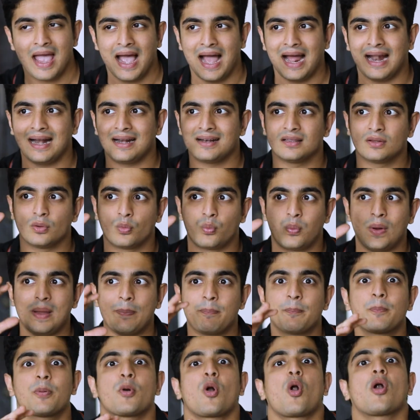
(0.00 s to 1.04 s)
And the way
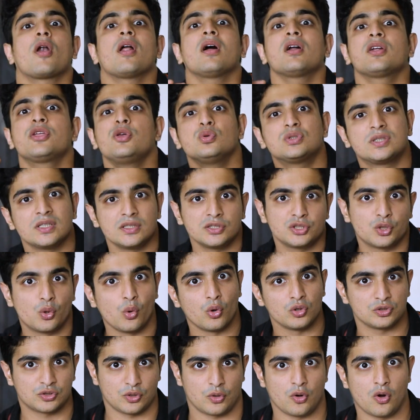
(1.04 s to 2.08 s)
product usage
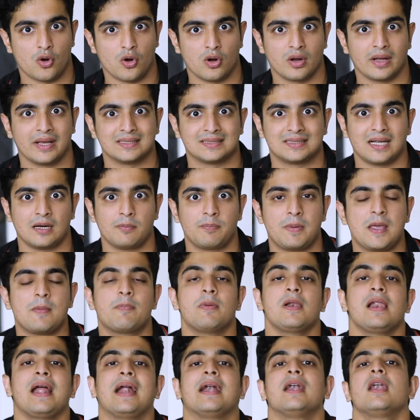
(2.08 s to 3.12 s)
goes wrong is that
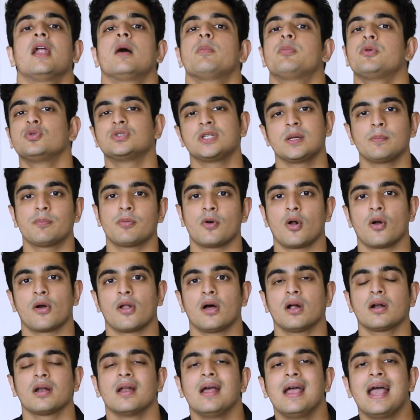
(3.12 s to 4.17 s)
people end up using
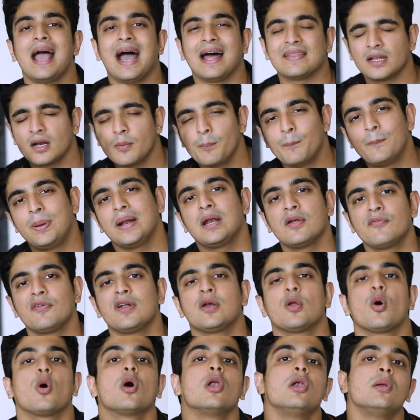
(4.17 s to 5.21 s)
product and then a bit of
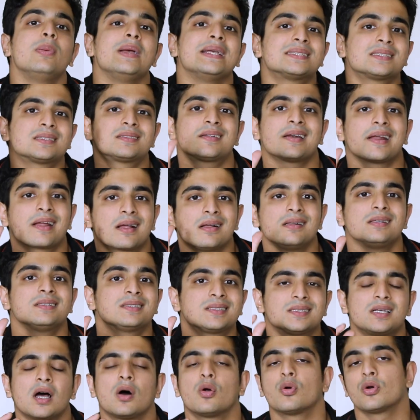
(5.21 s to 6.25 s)
it always trickles
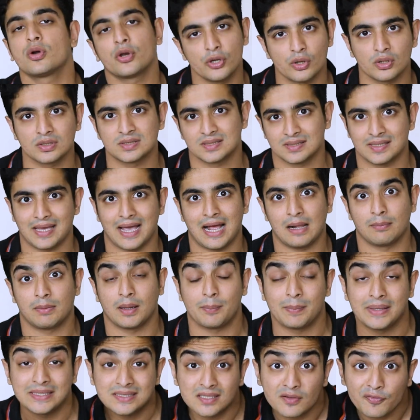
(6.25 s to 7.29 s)
down to your scalp. That
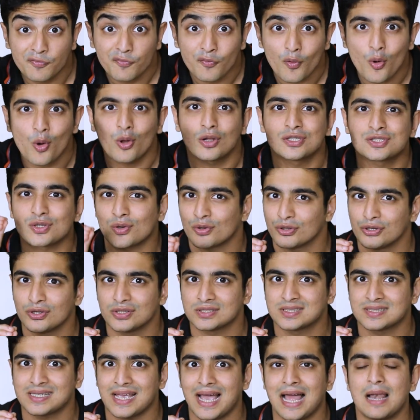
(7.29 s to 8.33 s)
means it falls on your
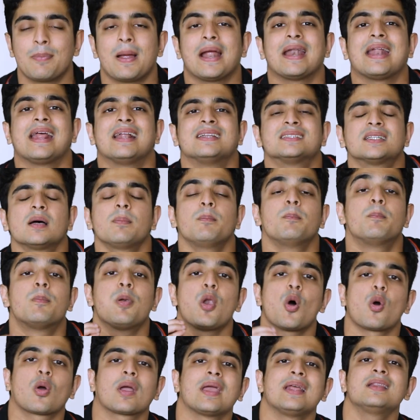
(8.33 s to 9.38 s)
scalp and ends up
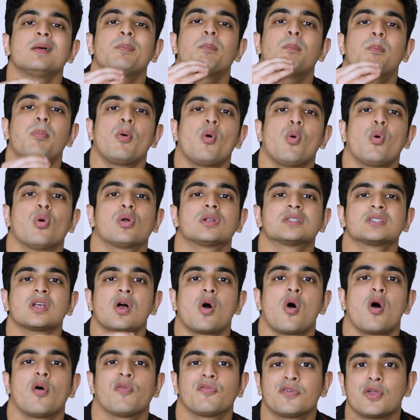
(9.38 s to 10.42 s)
blocking the pores
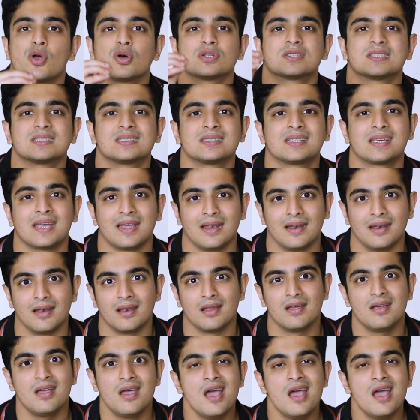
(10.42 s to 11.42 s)
of your skin.